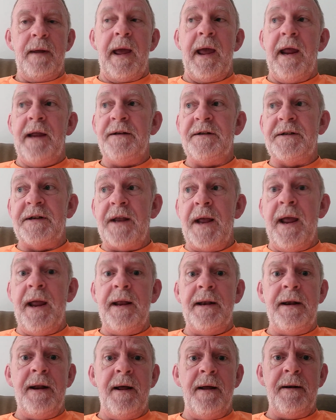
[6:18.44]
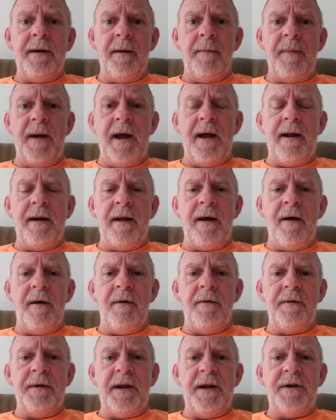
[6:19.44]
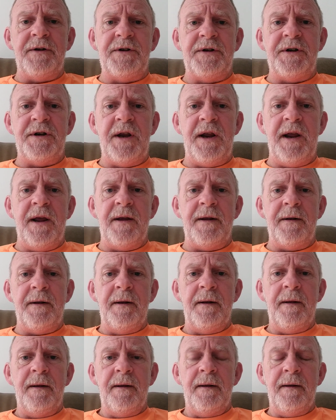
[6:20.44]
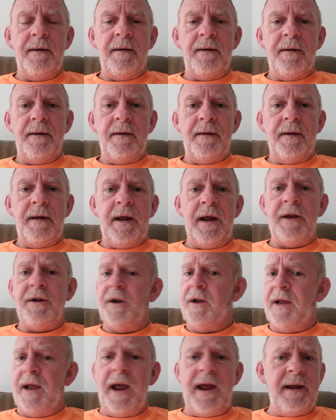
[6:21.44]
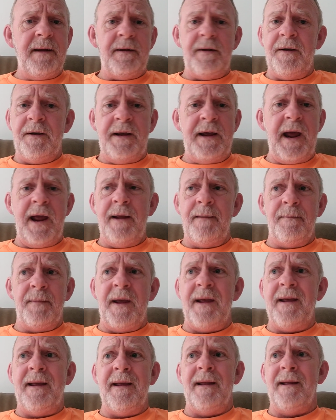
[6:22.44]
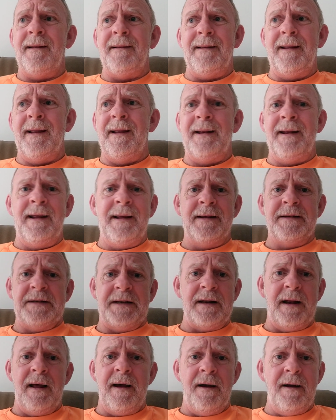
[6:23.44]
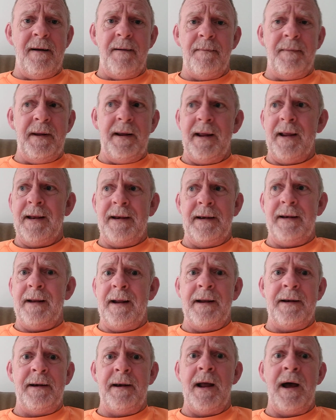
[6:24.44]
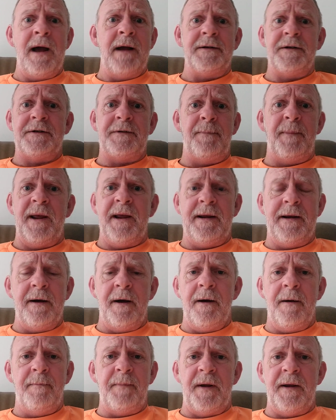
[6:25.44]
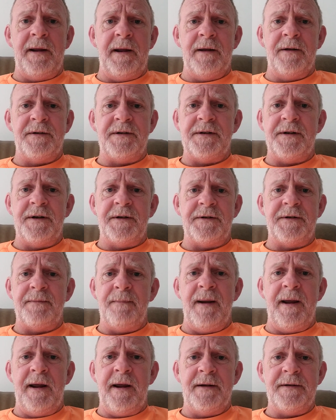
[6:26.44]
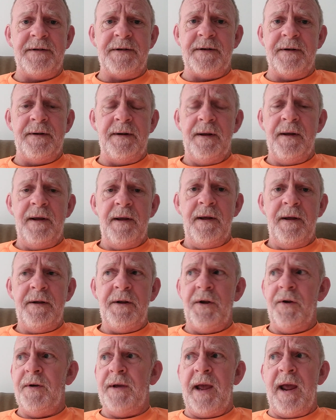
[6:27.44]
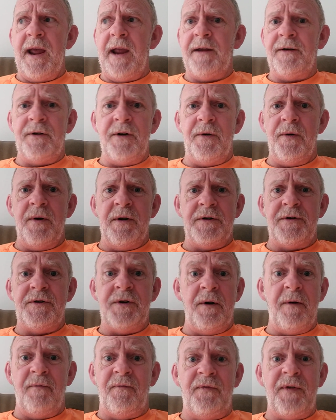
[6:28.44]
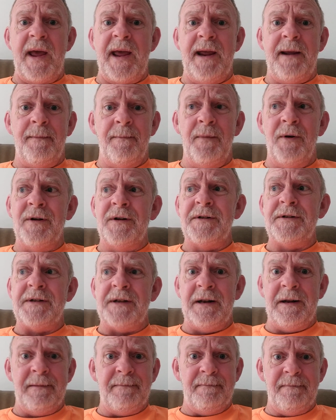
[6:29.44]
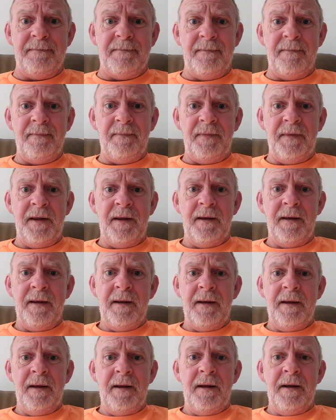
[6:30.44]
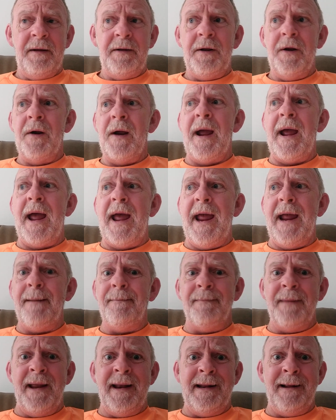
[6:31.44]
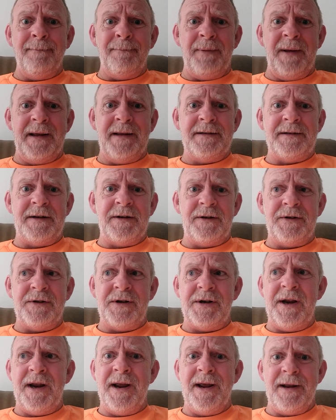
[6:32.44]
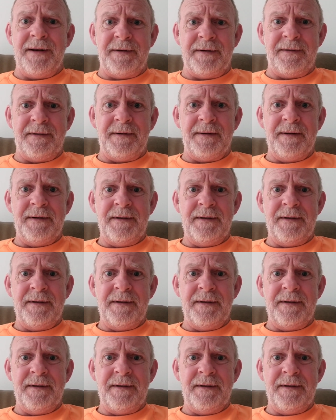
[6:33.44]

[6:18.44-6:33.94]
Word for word: Ain't saying nothing about all this shit. And you can't you can't be in, Islam and, and not speak up against this mess. You can't do it. You're a fake Muslim. You're an eight minute piece of shit.